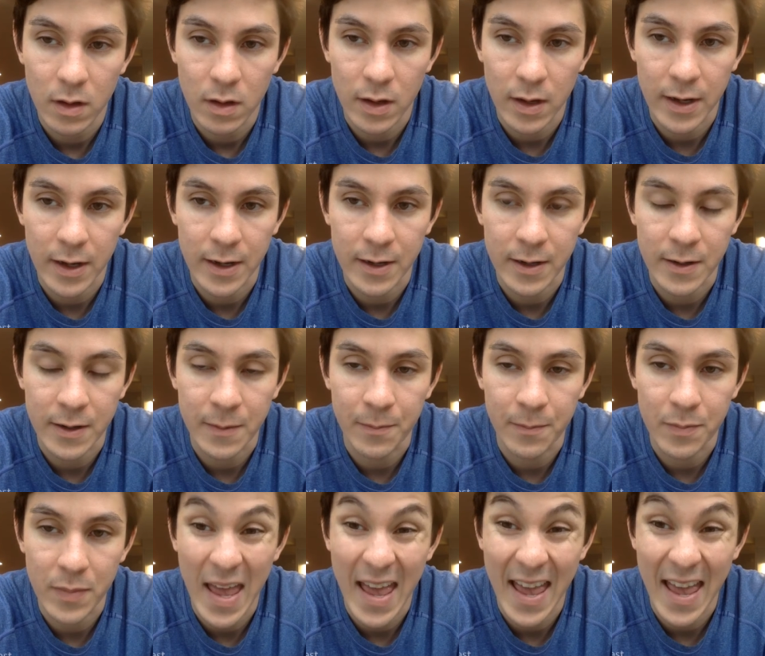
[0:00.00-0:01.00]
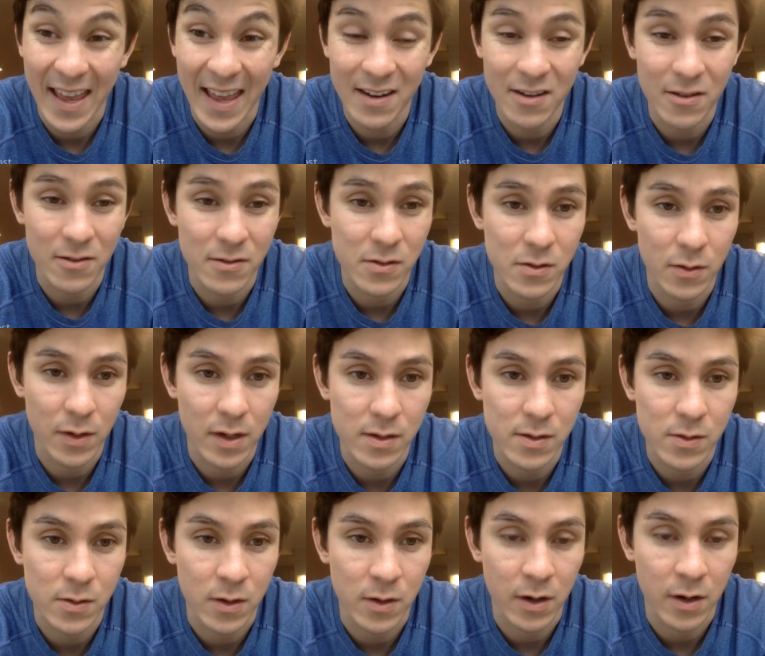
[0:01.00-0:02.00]
and also get
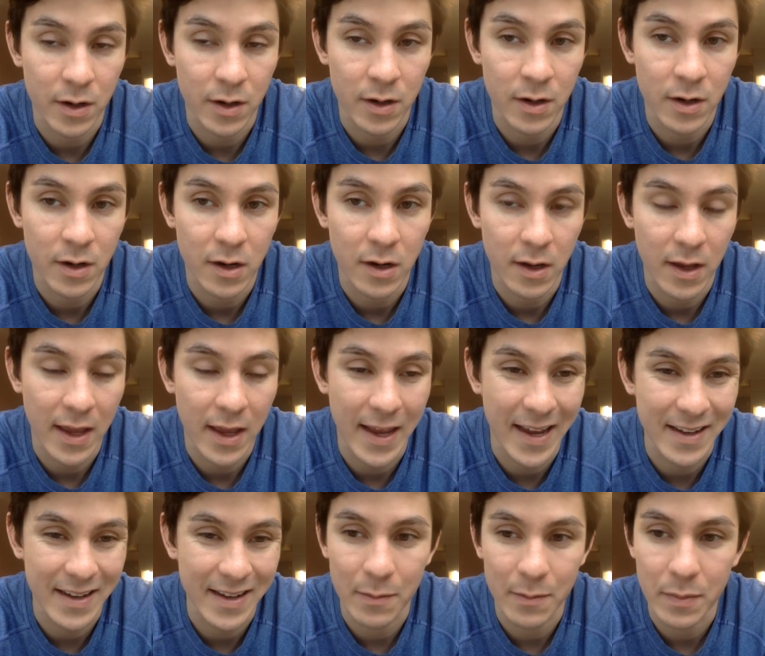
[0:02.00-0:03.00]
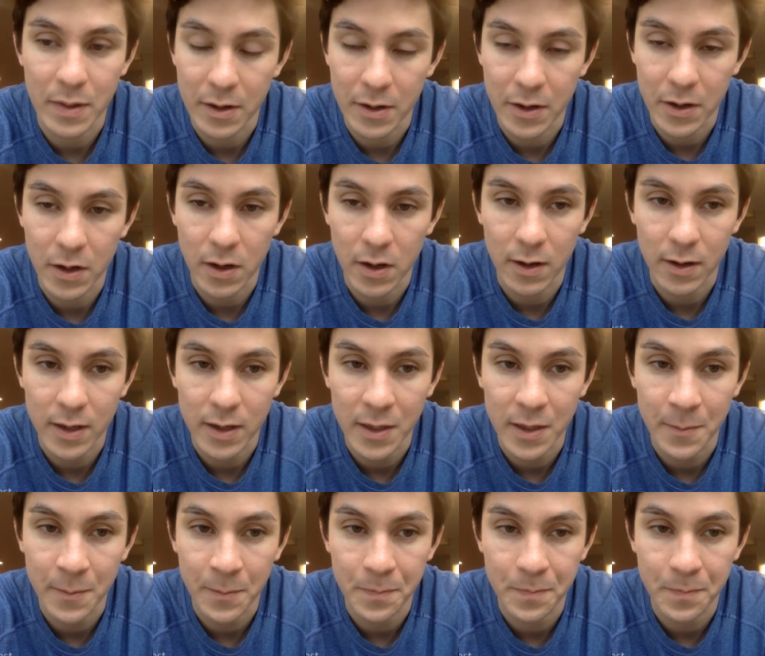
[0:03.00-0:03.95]
stronger and get better at hockey?